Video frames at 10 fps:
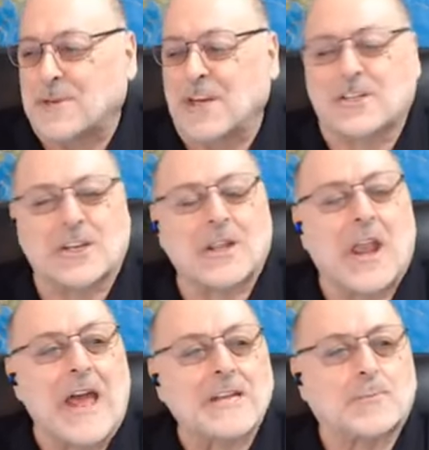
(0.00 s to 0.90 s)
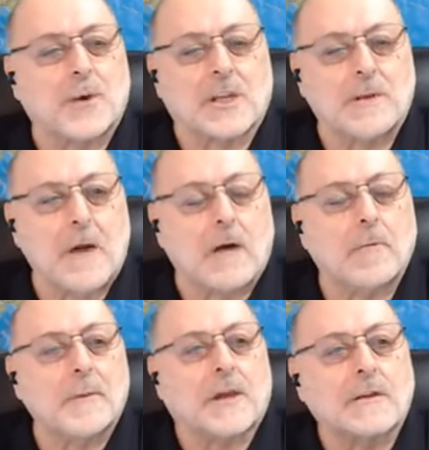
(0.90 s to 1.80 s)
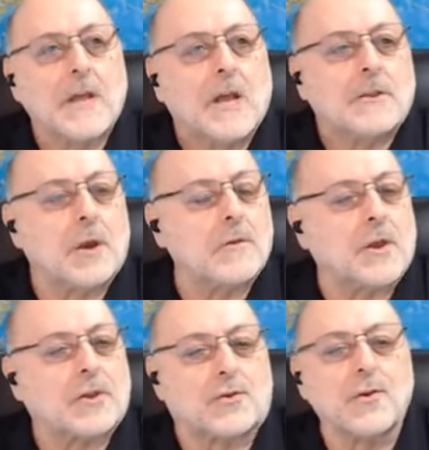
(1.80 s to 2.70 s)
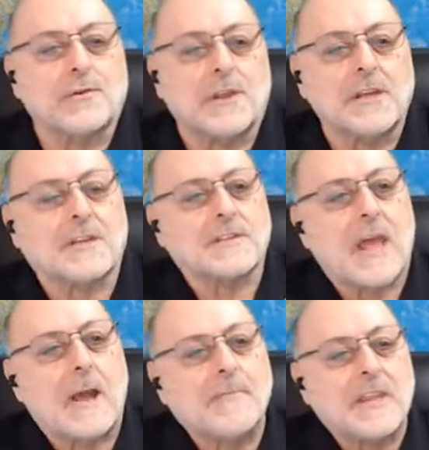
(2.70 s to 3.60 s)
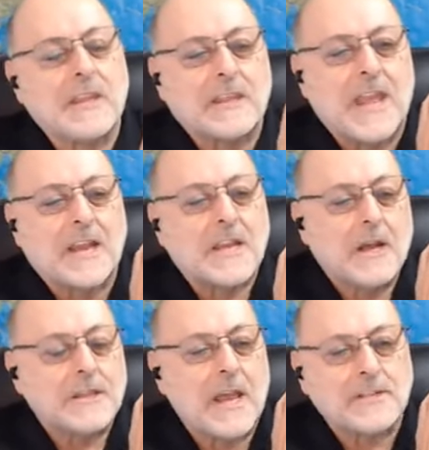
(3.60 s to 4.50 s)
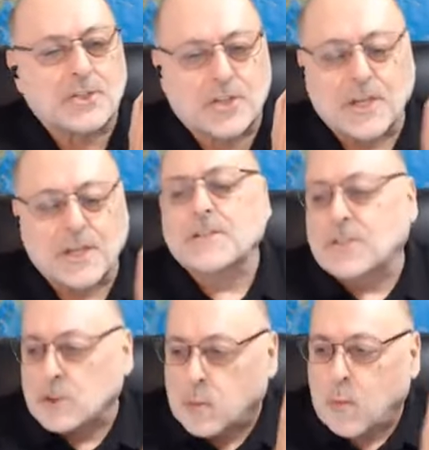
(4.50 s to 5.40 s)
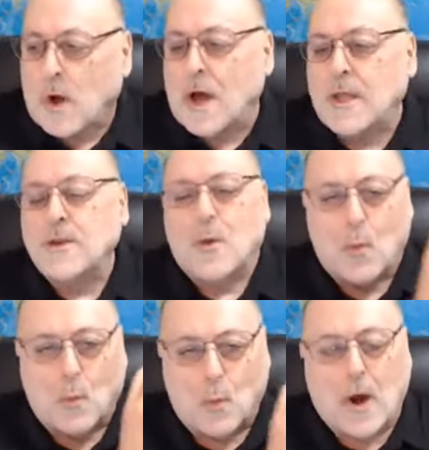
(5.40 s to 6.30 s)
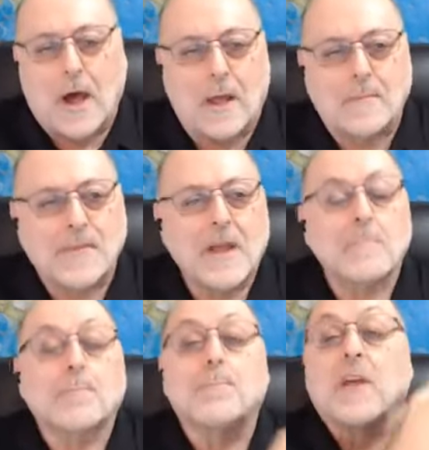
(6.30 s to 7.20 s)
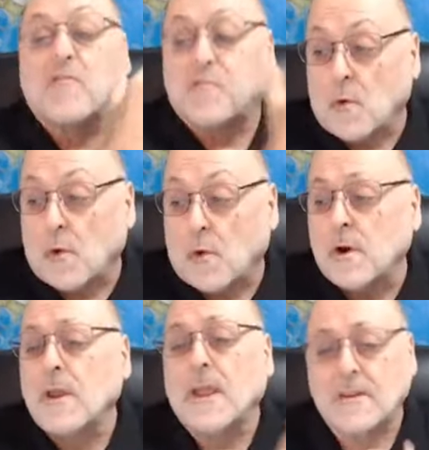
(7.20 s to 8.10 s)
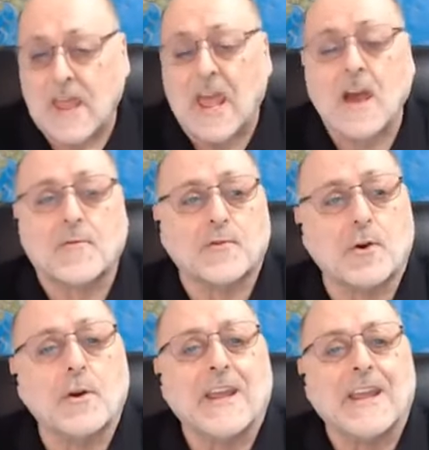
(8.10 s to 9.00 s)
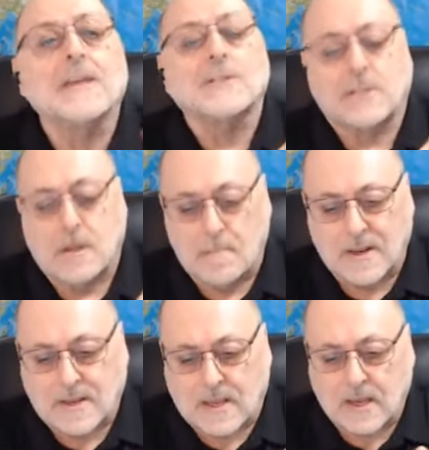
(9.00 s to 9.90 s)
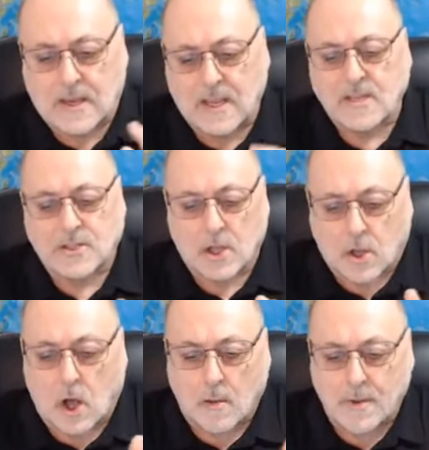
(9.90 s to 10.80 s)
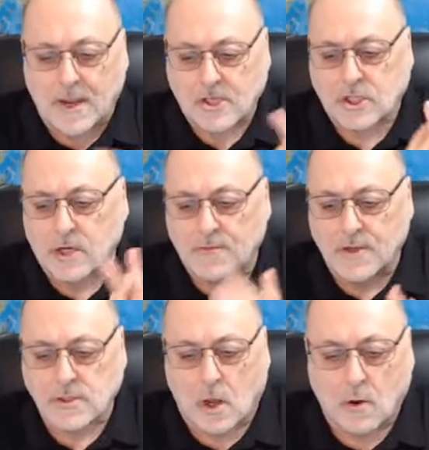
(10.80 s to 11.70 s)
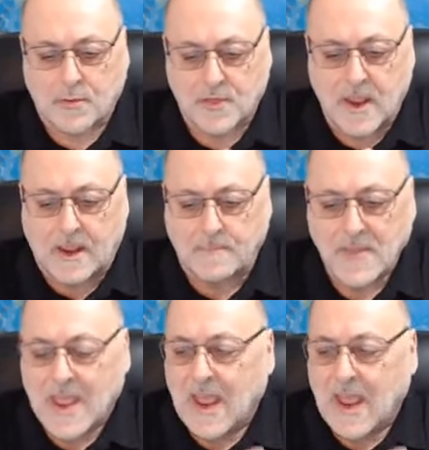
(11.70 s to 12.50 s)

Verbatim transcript: I'm teaching the last book in the Bible because the, the truth is is that that that Genesis one one before and after is the beginning, is the culmination of this whole thing.